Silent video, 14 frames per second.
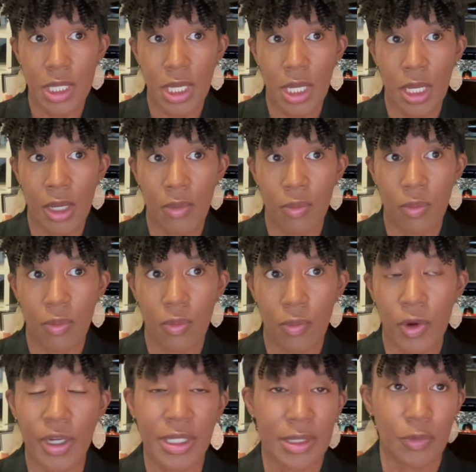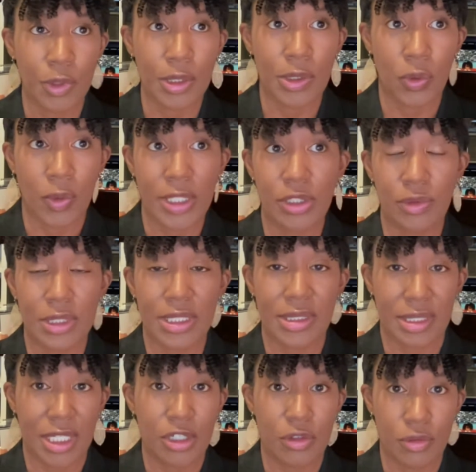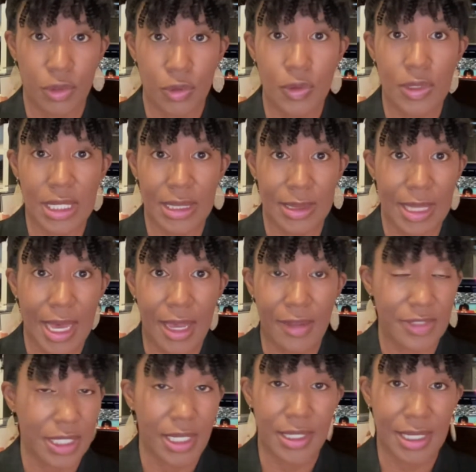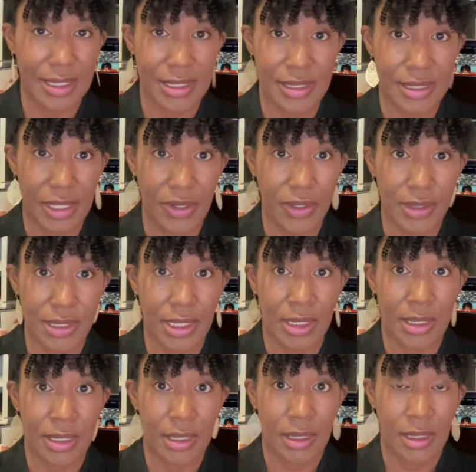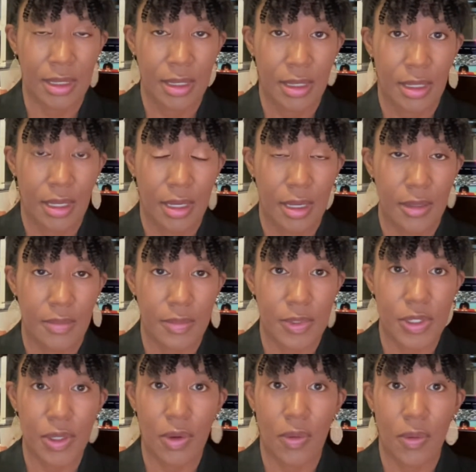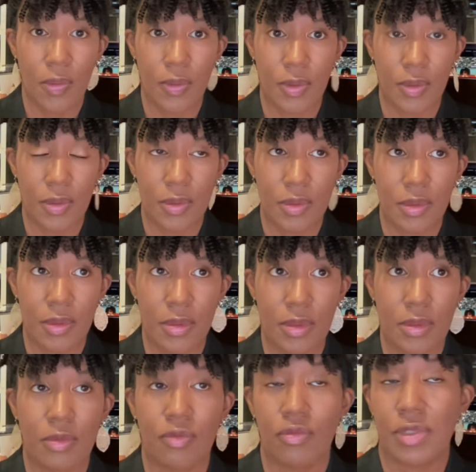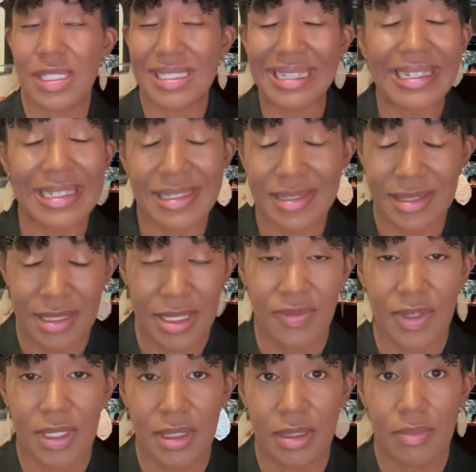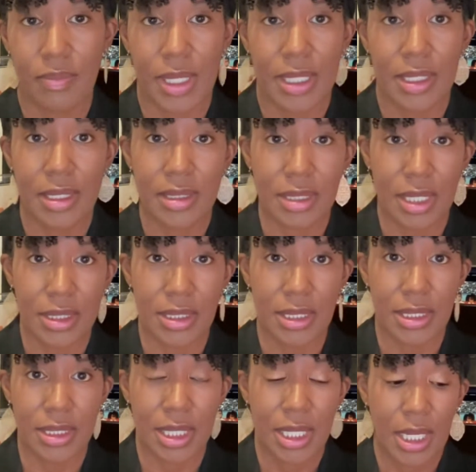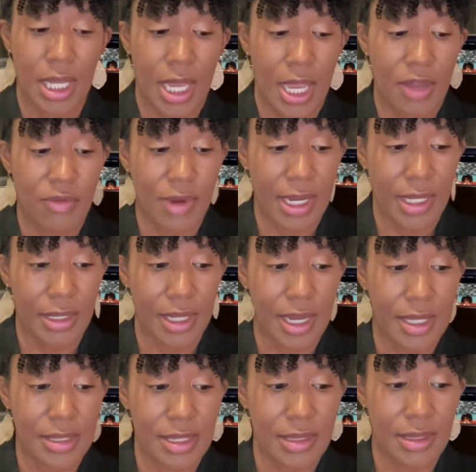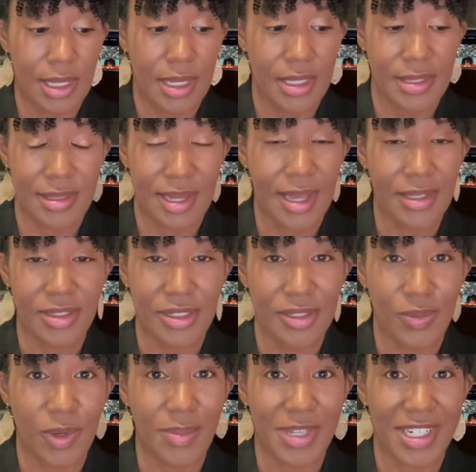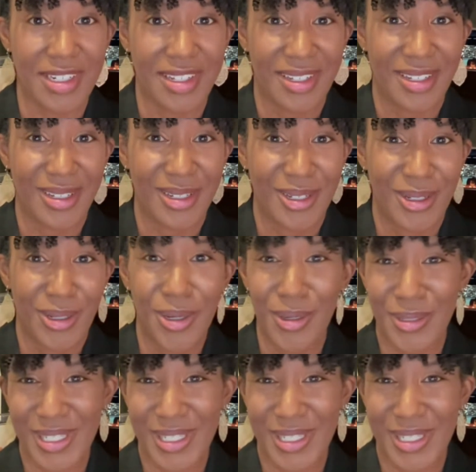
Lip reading: we're going to continue losing lives unnecessarily. So studies even being conducted and recognizing that it's not just women who